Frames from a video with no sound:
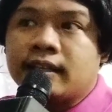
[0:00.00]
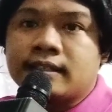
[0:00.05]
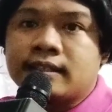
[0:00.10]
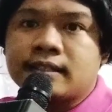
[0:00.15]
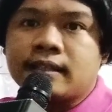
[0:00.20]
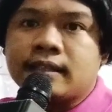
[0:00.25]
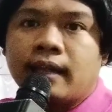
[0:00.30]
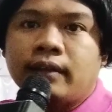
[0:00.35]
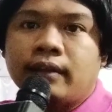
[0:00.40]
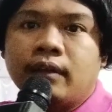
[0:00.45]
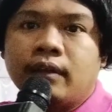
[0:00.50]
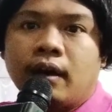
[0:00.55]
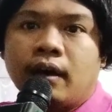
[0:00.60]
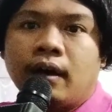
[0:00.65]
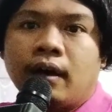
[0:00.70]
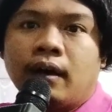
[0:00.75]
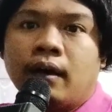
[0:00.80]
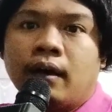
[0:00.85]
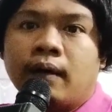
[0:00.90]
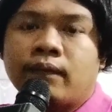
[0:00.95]
instead
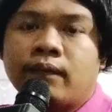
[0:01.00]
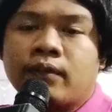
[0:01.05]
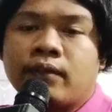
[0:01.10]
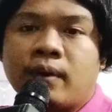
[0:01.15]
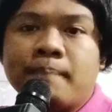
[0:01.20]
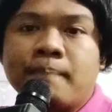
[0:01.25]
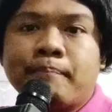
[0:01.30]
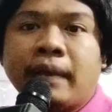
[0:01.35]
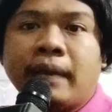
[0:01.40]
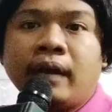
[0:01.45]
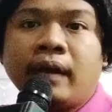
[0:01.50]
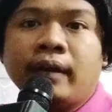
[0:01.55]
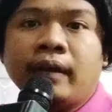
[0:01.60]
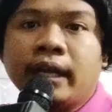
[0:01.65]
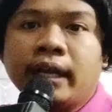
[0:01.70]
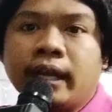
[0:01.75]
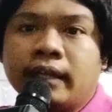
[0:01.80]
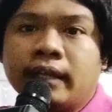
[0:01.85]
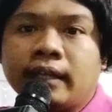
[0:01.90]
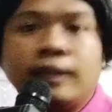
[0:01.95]
of
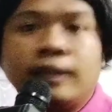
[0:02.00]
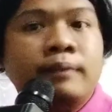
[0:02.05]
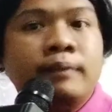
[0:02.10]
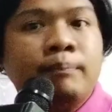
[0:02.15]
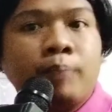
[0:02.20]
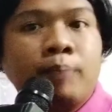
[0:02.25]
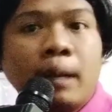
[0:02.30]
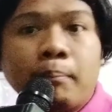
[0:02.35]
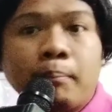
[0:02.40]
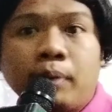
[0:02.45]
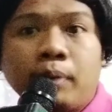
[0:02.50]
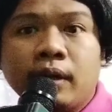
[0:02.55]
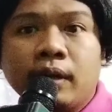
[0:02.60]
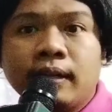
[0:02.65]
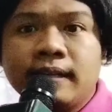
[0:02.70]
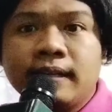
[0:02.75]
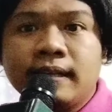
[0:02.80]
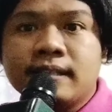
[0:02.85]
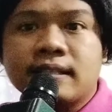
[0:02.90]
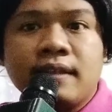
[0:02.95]
comparing it and
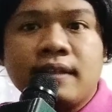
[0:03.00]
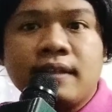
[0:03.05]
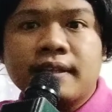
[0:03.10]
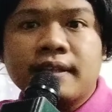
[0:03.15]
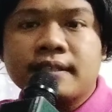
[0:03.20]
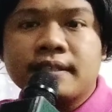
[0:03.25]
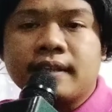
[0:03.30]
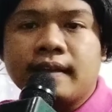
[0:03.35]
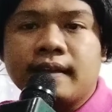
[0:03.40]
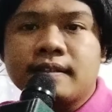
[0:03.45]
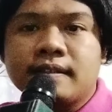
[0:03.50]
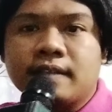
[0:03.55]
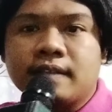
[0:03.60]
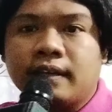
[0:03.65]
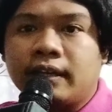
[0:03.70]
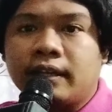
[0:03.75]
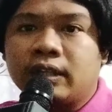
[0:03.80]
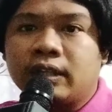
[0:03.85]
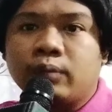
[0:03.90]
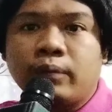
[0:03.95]
properly
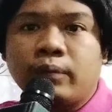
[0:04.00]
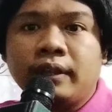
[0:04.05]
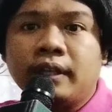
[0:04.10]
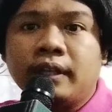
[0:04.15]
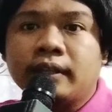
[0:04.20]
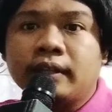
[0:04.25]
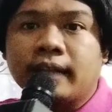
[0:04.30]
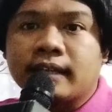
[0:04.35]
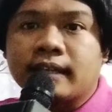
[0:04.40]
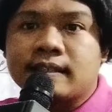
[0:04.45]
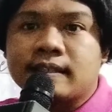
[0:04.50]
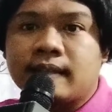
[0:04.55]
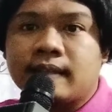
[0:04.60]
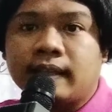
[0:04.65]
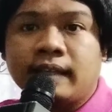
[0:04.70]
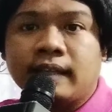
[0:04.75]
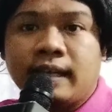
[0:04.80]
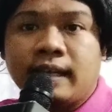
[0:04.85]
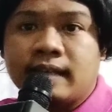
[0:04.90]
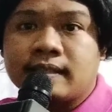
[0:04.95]
synthesizing it with the
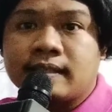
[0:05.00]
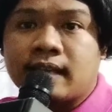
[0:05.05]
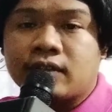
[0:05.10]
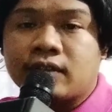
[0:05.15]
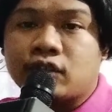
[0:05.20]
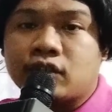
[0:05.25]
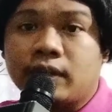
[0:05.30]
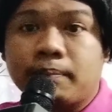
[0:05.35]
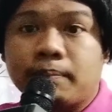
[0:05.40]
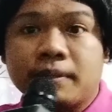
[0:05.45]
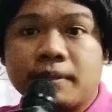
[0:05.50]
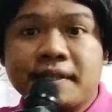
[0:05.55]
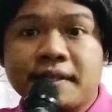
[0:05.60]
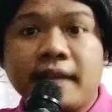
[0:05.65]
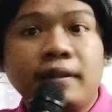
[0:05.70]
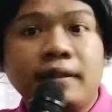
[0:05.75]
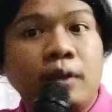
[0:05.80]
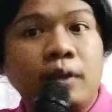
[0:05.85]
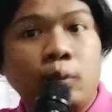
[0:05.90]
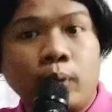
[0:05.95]
text that he is actually
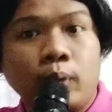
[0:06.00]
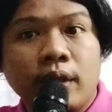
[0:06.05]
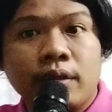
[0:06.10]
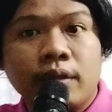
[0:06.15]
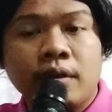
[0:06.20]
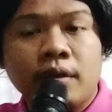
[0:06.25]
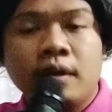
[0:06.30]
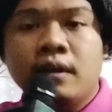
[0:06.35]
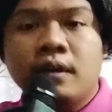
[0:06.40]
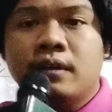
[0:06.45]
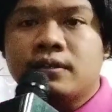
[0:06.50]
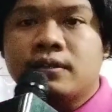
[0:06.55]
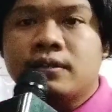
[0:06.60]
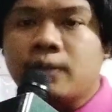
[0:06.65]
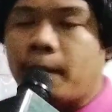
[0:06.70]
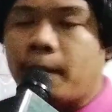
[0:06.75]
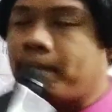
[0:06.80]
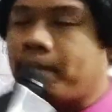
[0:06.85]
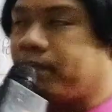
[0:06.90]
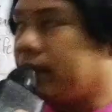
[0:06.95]
presented with.
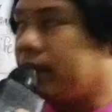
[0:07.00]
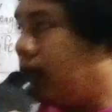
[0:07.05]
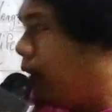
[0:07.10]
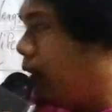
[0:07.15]
So,